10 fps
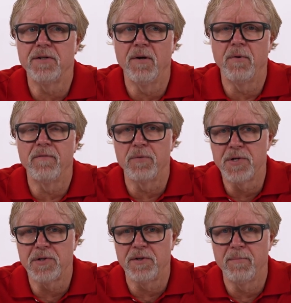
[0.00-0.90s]
and we've
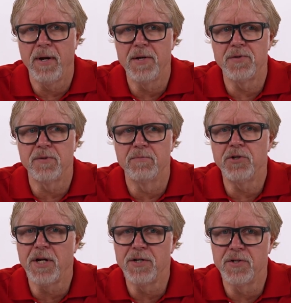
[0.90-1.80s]
recently made some
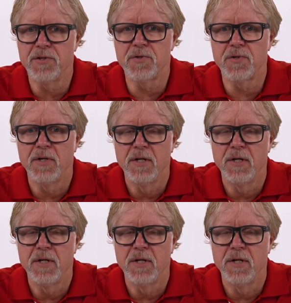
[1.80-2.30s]
changes